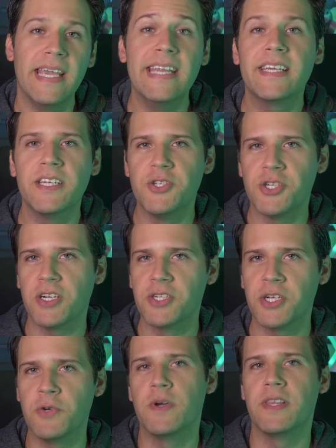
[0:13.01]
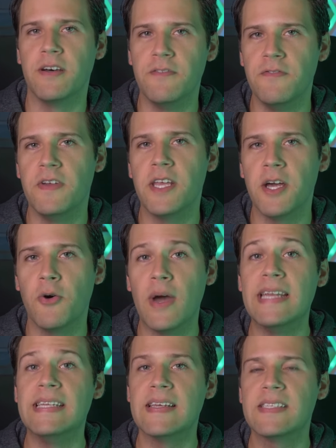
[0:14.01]
in conjunction with a video
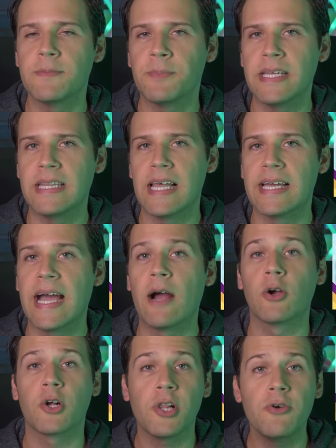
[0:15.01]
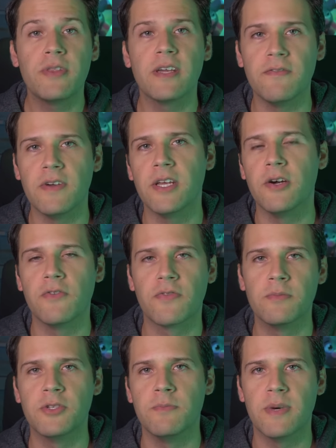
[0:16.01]
and discipline like our clothing video
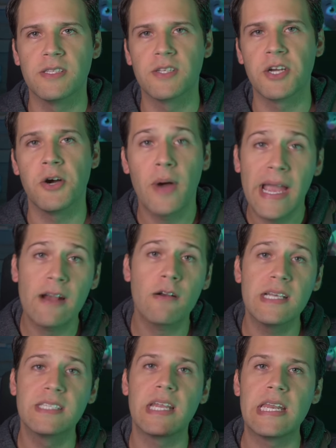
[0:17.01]
from two months ago, hair is a